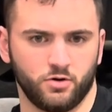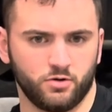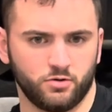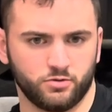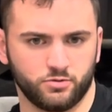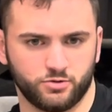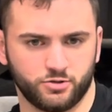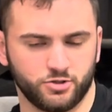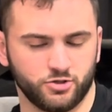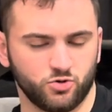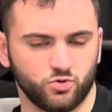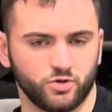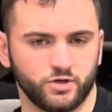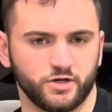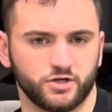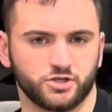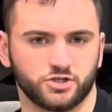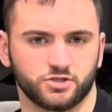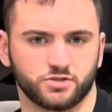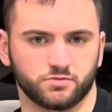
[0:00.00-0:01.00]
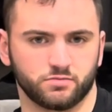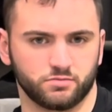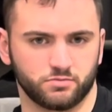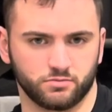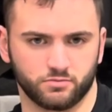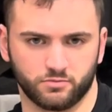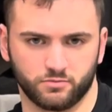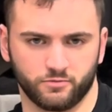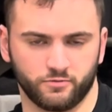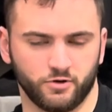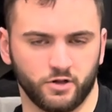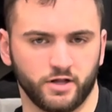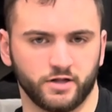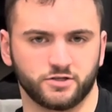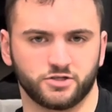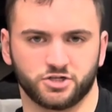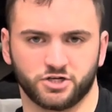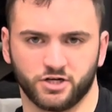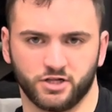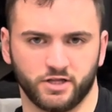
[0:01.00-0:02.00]
2 weeks
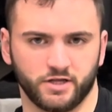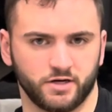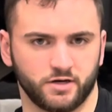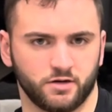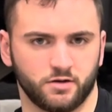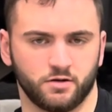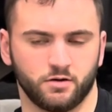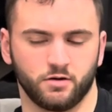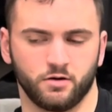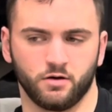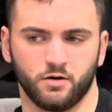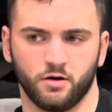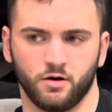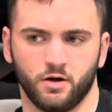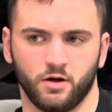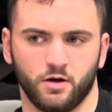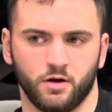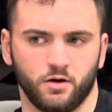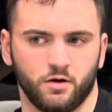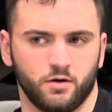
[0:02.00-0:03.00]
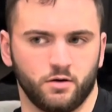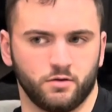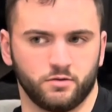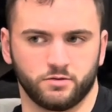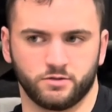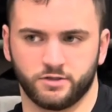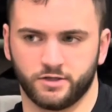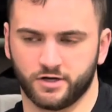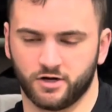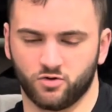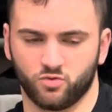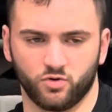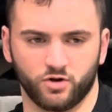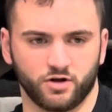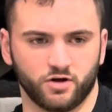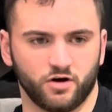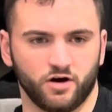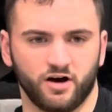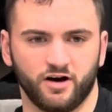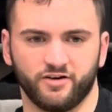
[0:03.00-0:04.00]
chilling, take a week
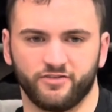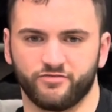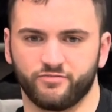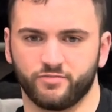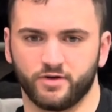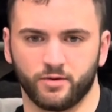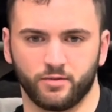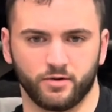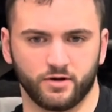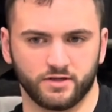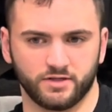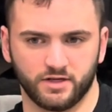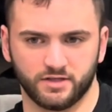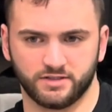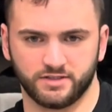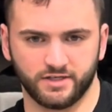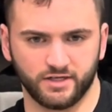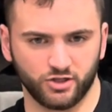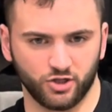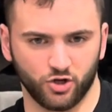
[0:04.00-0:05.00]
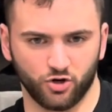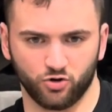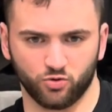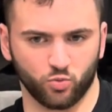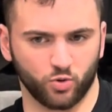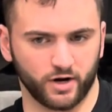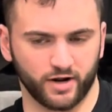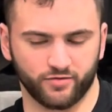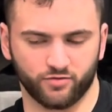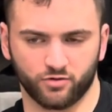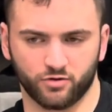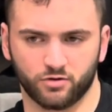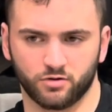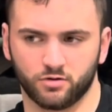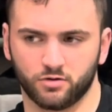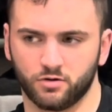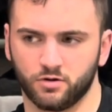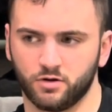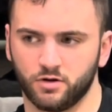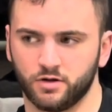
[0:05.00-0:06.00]
off, maybe a deload, whatever.
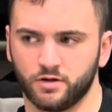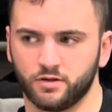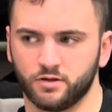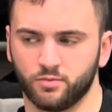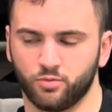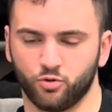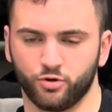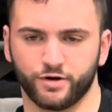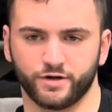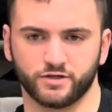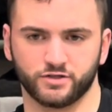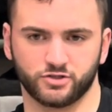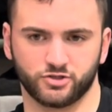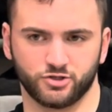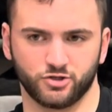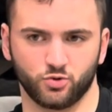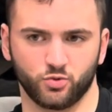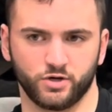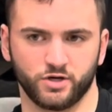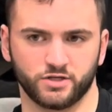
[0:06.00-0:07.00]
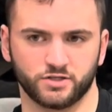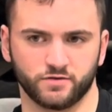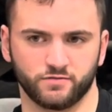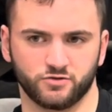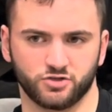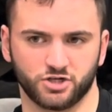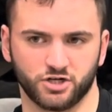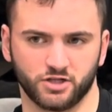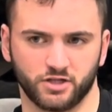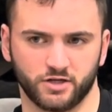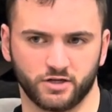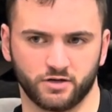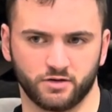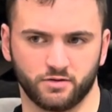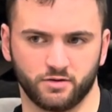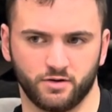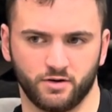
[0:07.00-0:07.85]
The point is 2 weeks of chilling.